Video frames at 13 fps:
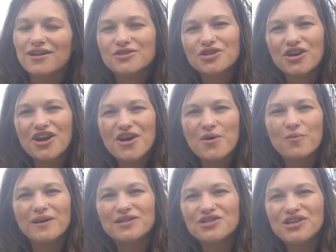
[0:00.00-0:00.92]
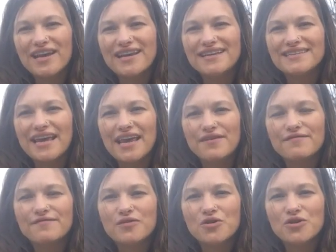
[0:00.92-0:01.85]
elder, which is a
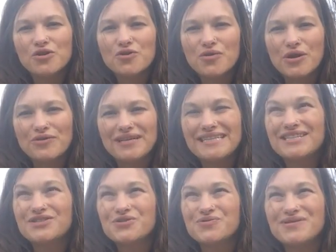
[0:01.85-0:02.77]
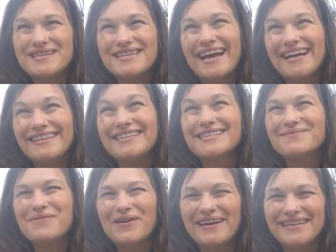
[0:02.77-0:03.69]
full-grown tree at this
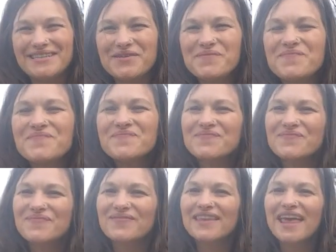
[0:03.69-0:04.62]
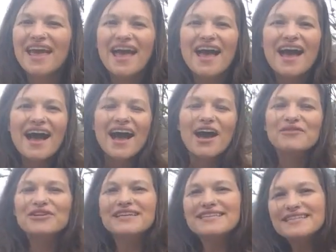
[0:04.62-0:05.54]
point. You're
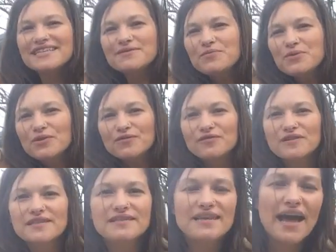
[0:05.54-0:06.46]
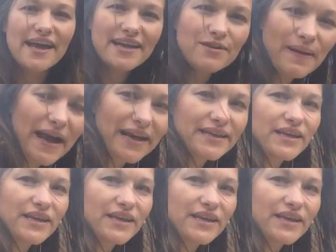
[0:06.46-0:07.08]
going to see this beautiful sign back